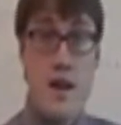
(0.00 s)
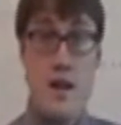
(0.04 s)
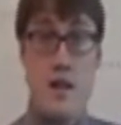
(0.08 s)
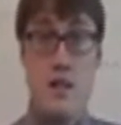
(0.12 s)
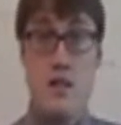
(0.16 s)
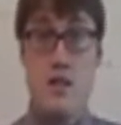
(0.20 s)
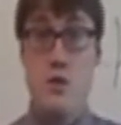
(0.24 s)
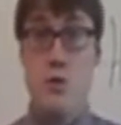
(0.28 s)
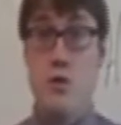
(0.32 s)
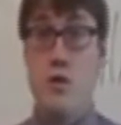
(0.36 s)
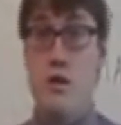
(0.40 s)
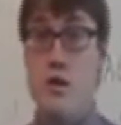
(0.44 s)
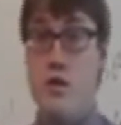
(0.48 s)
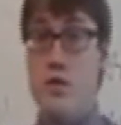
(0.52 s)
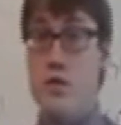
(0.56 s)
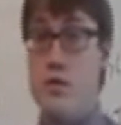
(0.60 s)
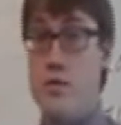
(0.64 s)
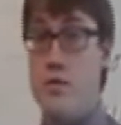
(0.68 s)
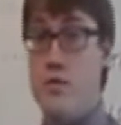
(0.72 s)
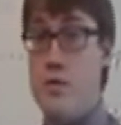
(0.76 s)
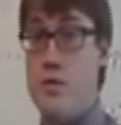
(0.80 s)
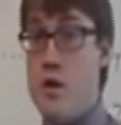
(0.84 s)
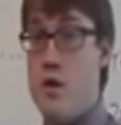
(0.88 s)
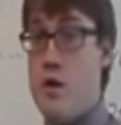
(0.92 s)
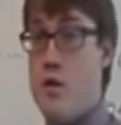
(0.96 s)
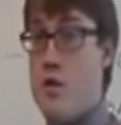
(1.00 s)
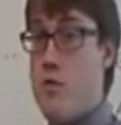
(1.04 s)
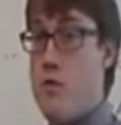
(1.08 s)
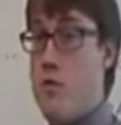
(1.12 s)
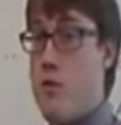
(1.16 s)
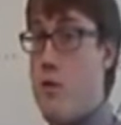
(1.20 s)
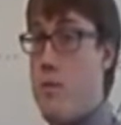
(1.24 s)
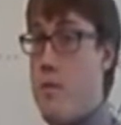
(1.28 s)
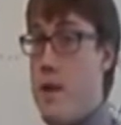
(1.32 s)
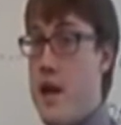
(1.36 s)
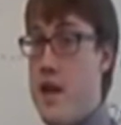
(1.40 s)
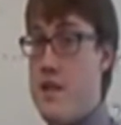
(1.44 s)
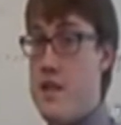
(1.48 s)
sort of
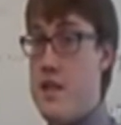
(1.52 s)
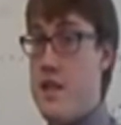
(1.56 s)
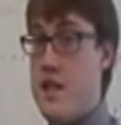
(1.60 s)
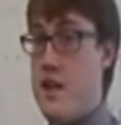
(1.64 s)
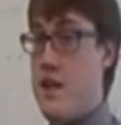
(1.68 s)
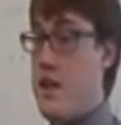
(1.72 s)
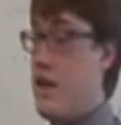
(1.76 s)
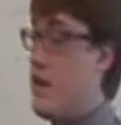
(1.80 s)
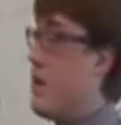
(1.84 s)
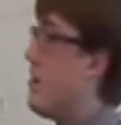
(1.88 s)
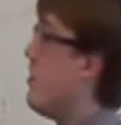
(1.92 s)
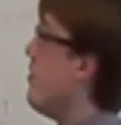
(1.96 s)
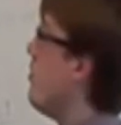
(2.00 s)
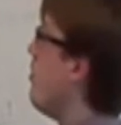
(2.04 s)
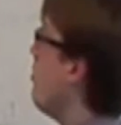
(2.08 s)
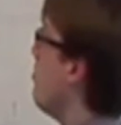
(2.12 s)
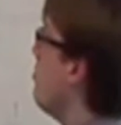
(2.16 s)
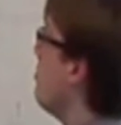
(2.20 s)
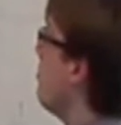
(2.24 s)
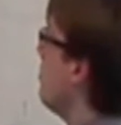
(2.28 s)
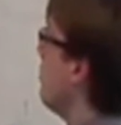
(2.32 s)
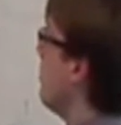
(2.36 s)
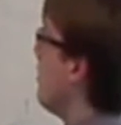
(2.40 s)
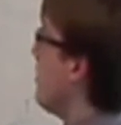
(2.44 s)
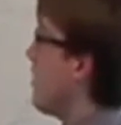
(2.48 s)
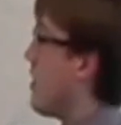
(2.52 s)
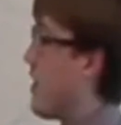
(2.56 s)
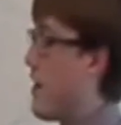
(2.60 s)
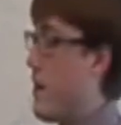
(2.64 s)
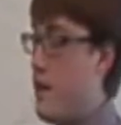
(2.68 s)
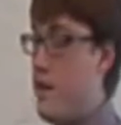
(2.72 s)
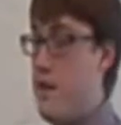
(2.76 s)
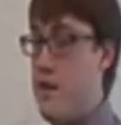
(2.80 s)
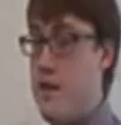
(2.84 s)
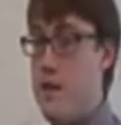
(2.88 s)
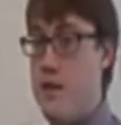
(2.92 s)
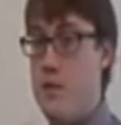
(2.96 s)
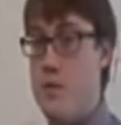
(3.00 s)
romantic, noble
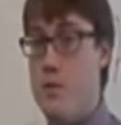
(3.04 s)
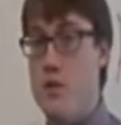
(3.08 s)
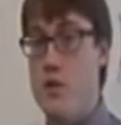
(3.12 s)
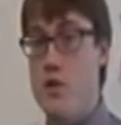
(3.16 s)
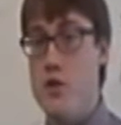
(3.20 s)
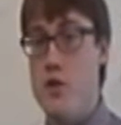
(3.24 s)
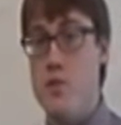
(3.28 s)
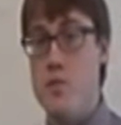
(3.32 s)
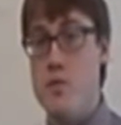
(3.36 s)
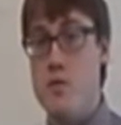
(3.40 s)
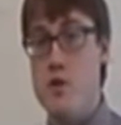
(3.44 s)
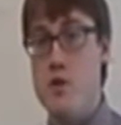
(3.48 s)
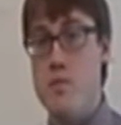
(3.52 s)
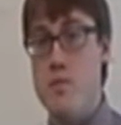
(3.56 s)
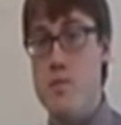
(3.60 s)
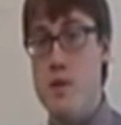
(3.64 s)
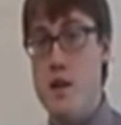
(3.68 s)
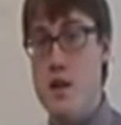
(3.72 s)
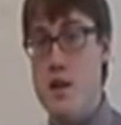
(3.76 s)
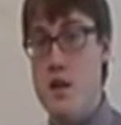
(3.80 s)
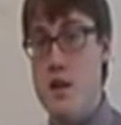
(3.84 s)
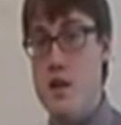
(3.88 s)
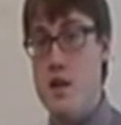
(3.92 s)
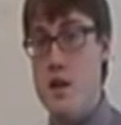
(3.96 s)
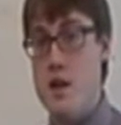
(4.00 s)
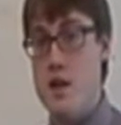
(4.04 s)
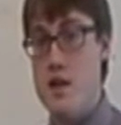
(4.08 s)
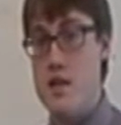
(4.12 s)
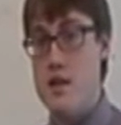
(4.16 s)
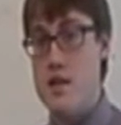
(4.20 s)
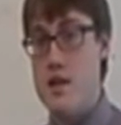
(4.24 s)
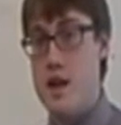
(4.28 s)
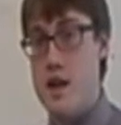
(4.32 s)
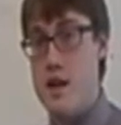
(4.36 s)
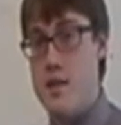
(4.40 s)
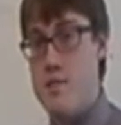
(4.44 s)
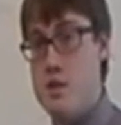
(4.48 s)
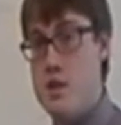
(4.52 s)
knight that William could be at
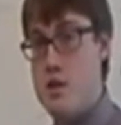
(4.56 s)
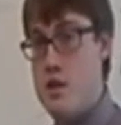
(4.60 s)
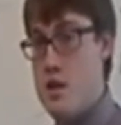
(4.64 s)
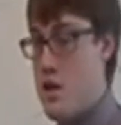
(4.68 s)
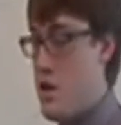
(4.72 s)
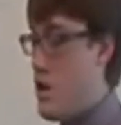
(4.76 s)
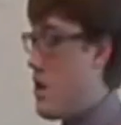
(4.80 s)
times,